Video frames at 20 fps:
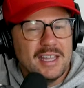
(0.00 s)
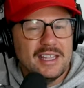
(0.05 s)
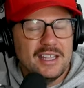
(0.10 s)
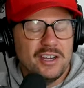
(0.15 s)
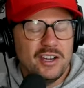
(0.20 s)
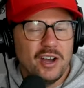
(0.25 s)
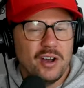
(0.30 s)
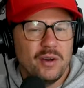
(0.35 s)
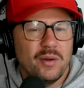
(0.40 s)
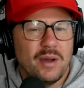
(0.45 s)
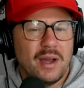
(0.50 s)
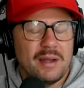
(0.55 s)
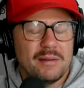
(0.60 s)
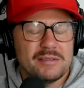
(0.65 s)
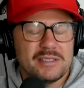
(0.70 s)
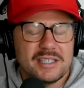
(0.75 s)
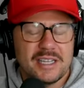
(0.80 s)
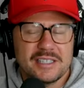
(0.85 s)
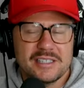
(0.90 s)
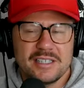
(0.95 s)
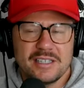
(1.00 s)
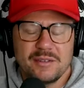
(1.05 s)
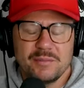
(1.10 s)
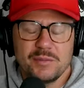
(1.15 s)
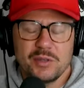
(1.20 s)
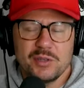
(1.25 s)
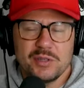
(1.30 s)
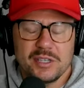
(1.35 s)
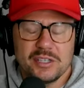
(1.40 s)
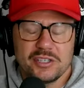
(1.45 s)
You know, I was texting a
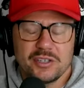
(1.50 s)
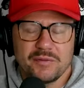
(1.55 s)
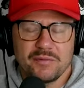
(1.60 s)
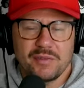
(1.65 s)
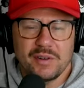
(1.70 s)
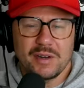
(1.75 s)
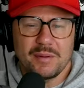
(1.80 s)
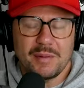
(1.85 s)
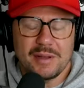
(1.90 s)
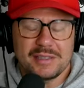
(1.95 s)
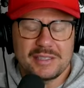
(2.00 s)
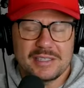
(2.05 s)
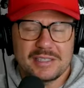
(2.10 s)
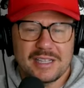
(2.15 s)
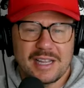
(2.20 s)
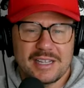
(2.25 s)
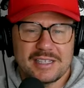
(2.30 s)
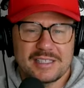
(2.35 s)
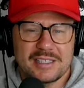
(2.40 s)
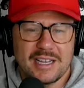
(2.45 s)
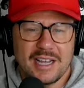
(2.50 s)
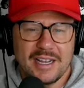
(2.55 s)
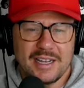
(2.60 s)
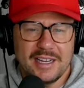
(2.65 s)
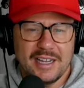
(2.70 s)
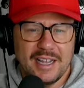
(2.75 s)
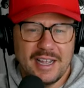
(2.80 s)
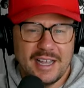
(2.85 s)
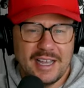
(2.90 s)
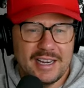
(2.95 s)
musician friend about this last
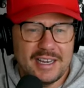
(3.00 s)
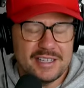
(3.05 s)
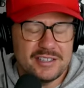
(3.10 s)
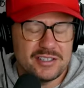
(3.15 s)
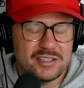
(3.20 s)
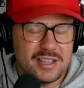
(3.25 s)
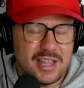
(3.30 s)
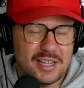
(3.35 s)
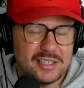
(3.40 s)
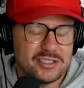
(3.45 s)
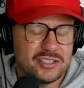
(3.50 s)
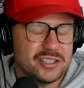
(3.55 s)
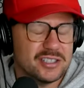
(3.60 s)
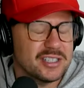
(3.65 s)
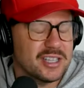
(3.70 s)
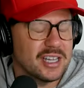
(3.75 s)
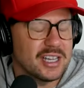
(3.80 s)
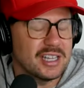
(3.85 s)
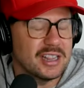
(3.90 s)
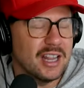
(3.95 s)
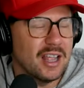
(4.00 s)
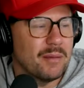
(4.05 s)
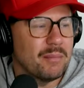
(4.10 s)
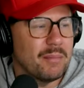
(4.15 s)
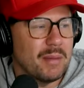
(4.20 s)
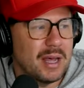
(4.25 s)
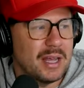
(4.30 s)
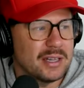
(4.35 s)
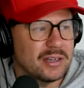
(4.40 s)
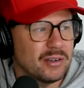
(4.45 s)
night, and it's that's just the
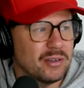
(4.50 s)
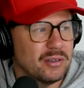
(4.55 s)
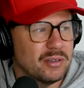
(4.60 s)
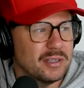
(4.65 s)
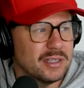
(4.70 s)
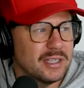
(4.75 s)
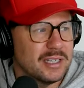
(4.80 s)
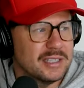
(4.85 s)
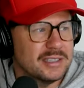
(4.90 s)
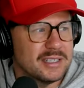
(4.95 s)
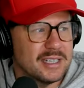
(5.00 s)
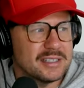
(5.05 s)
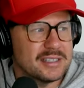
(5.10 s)
club model. It